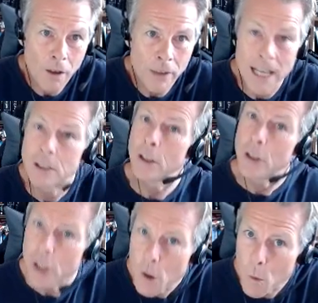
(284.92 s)
there's a
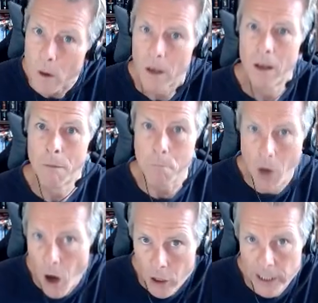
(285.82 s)
new
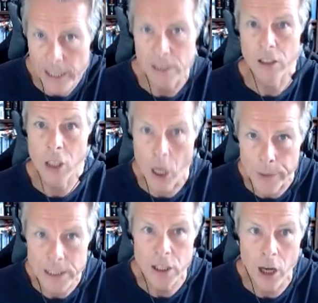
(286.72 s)
market
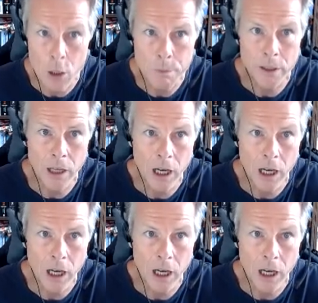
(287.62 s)
going to open